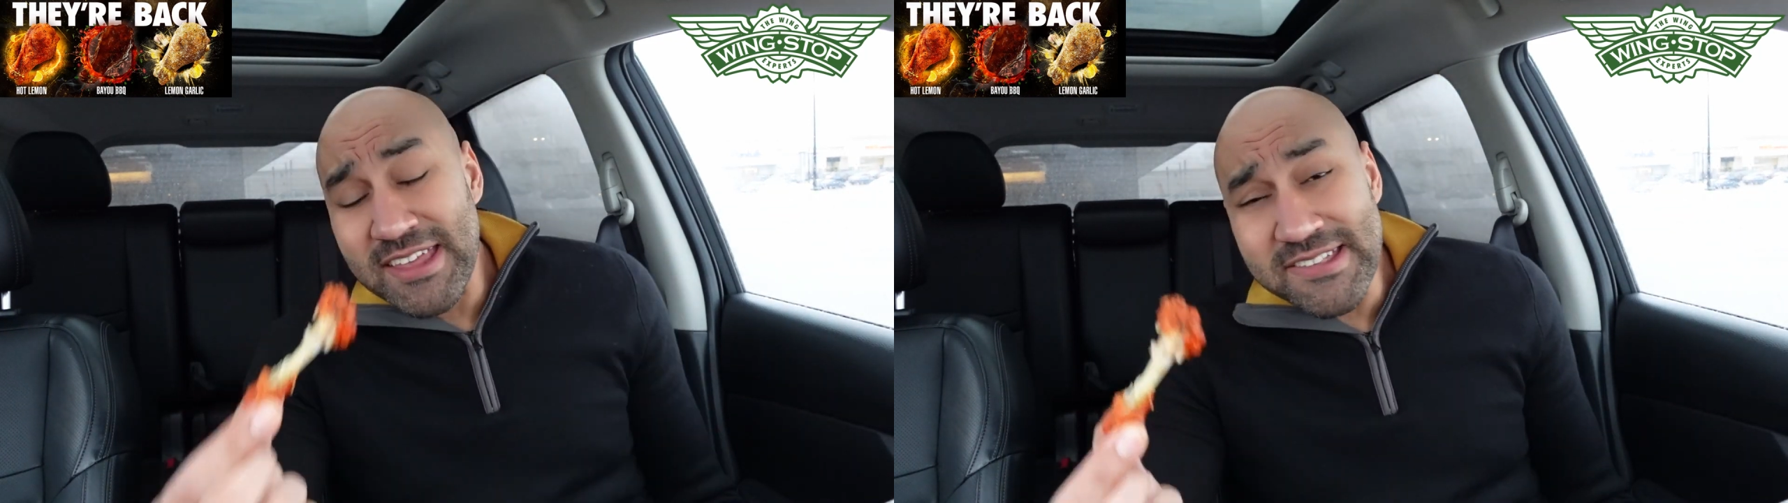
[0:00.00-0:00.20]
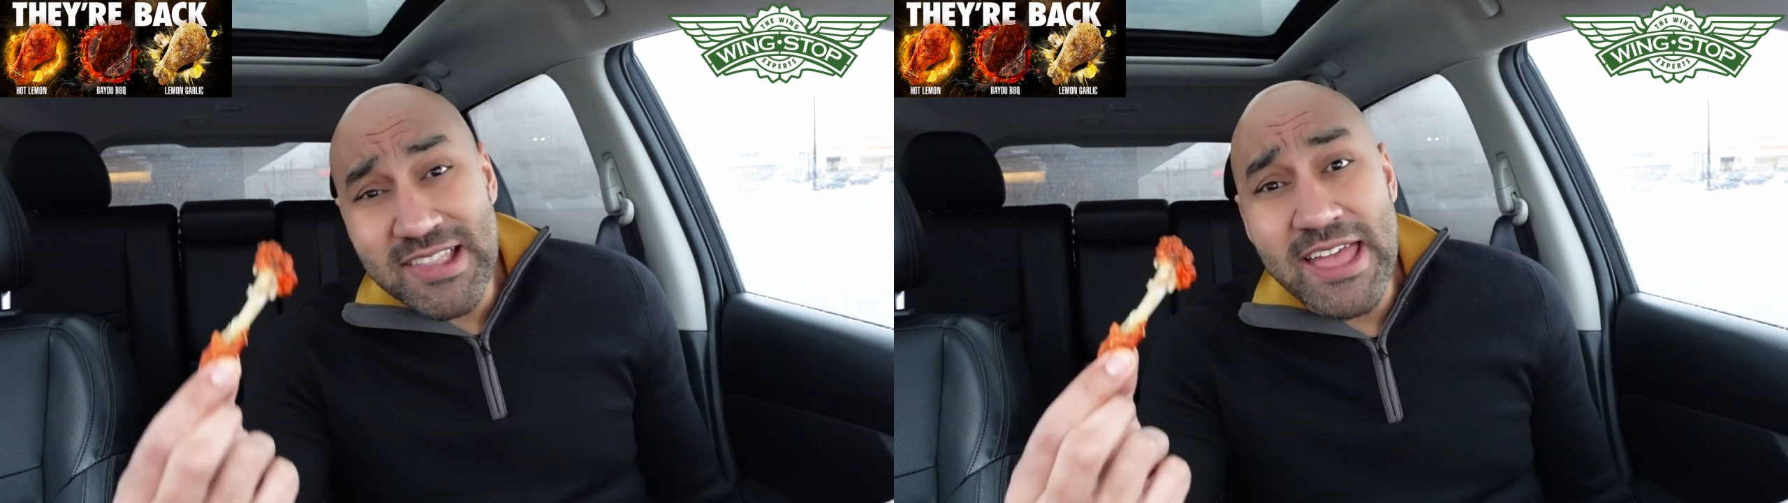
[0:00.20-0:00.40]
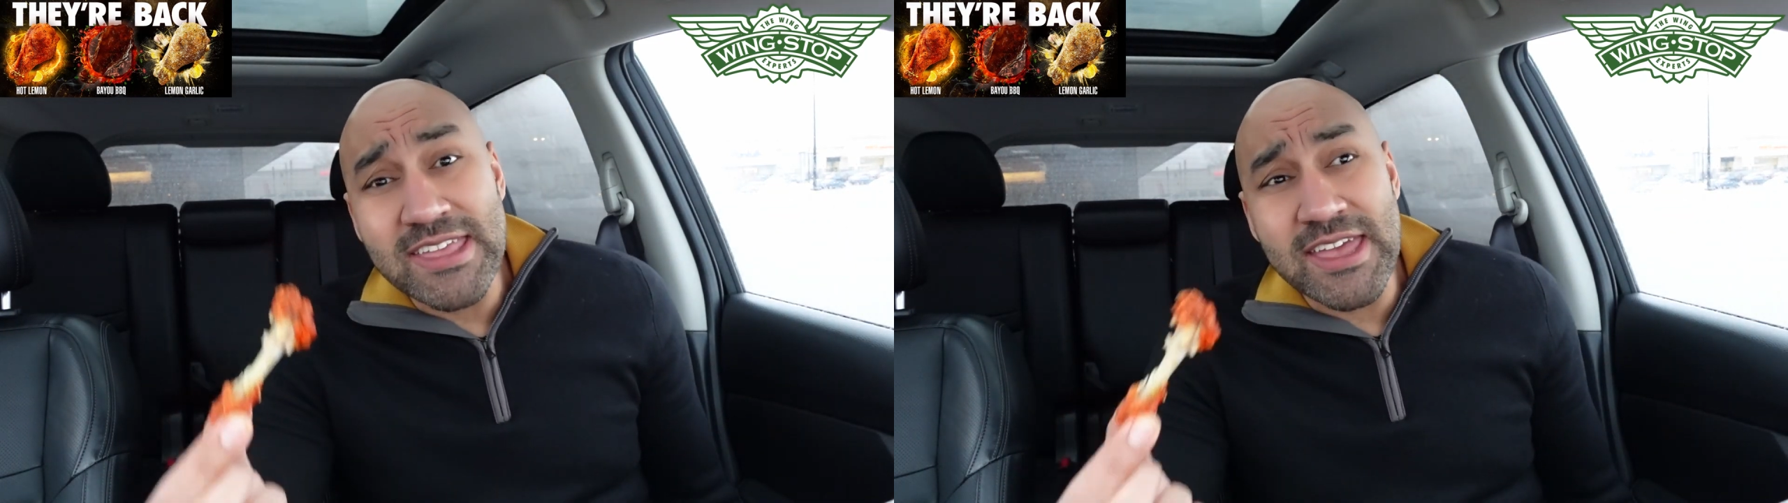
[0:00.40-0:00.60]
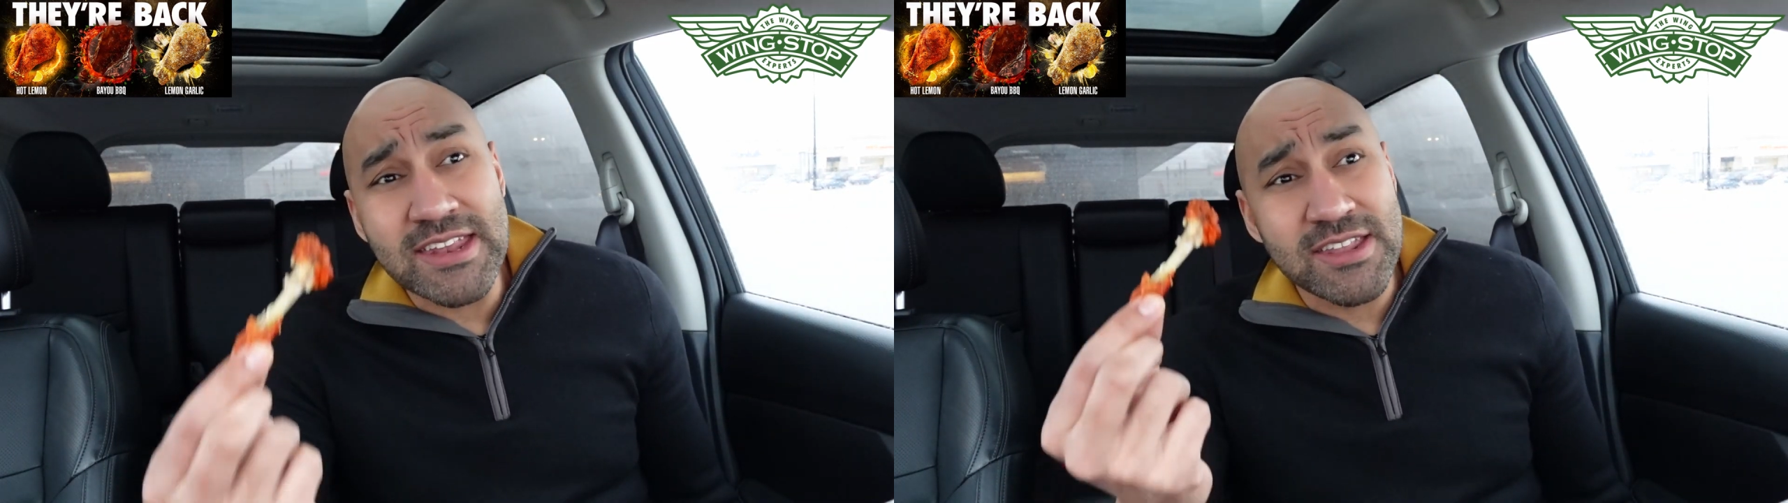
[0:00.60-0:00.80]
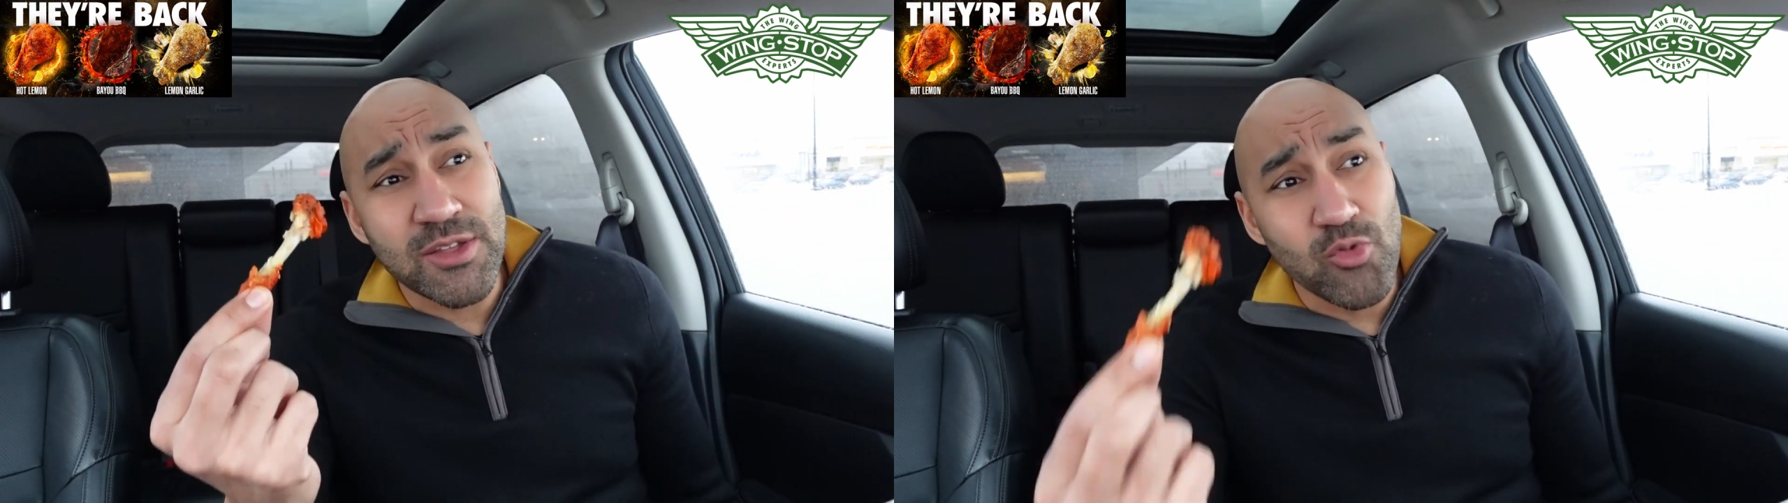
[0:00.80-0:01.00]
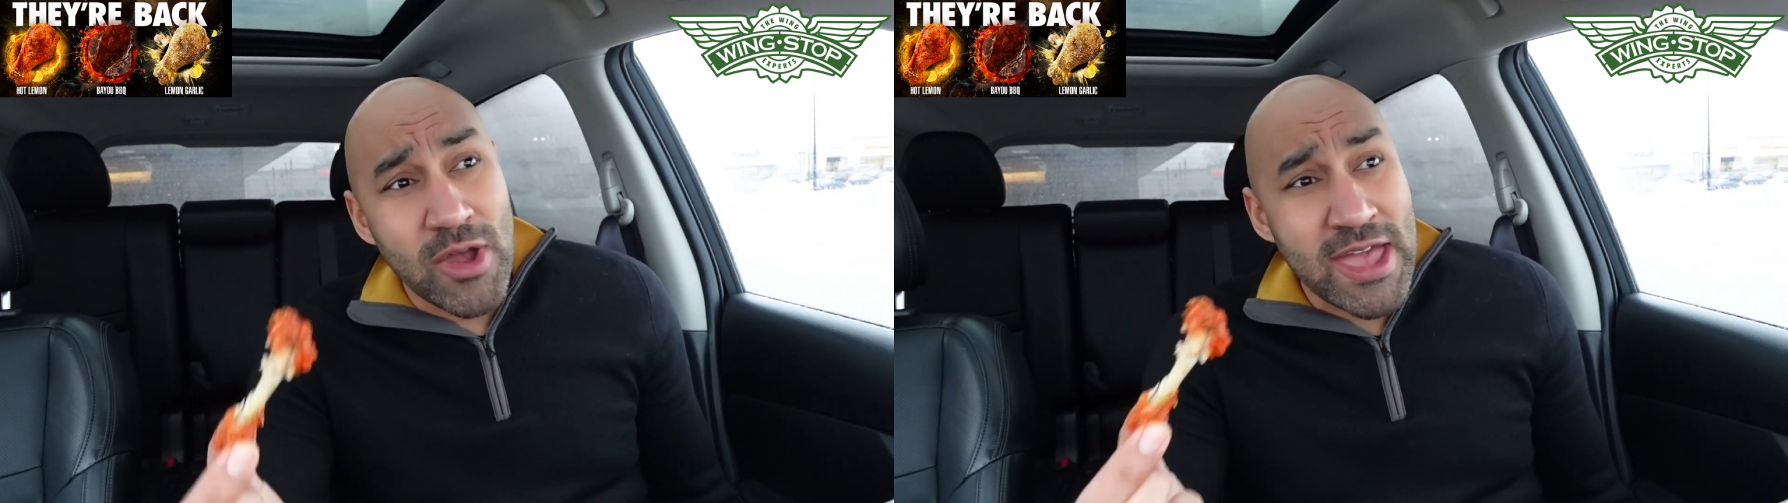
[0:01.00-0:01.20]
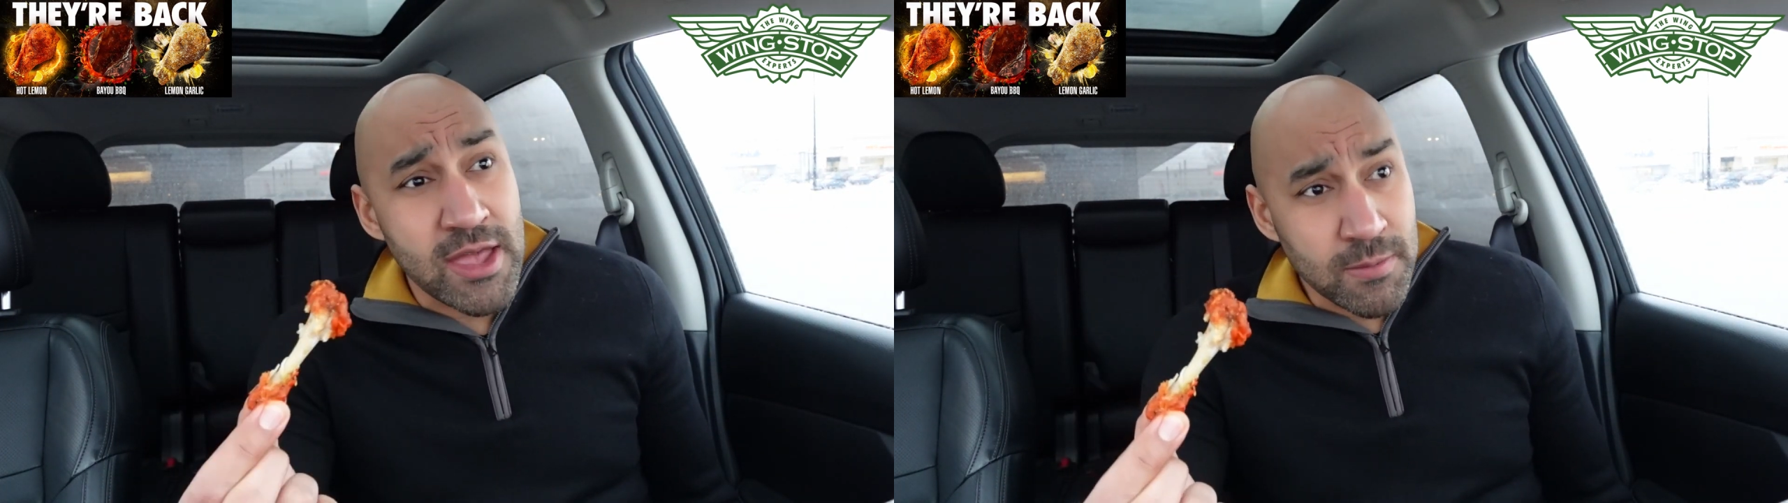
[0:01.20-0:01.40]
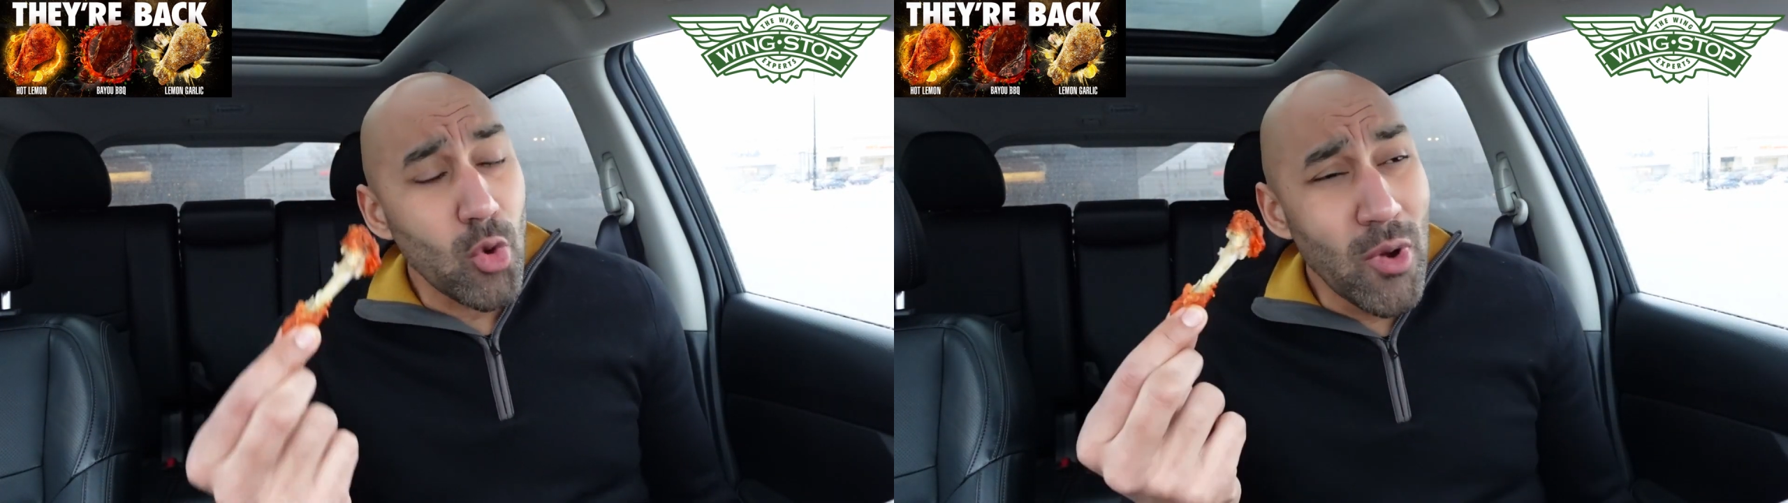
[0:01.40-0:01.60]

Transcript: it's like getting in the ring